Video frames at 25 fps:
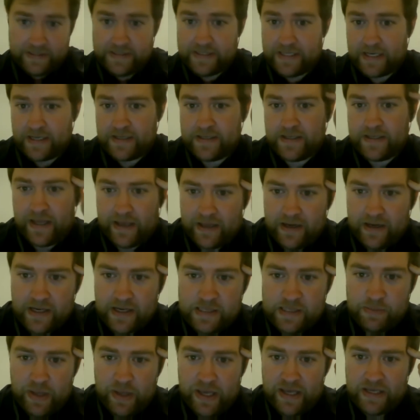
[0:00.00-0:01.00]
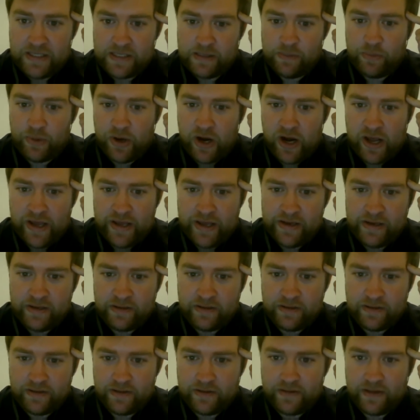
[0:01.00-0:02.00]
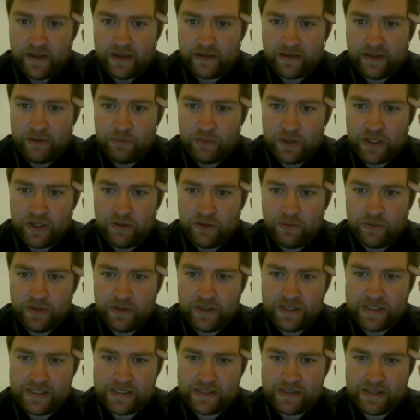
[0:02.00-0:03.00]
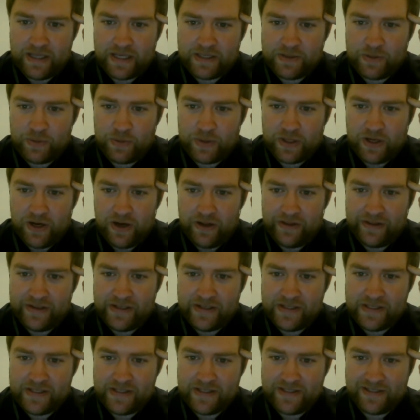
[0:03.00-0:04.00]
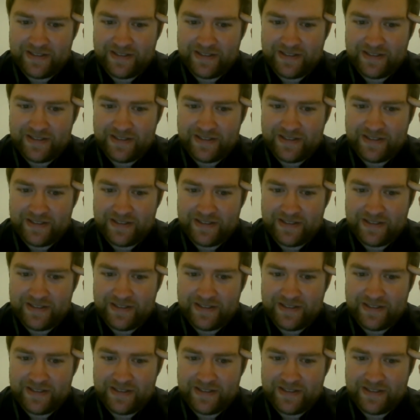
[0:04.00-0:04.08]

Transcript: is like an explain to Brian thing that that's what we call this.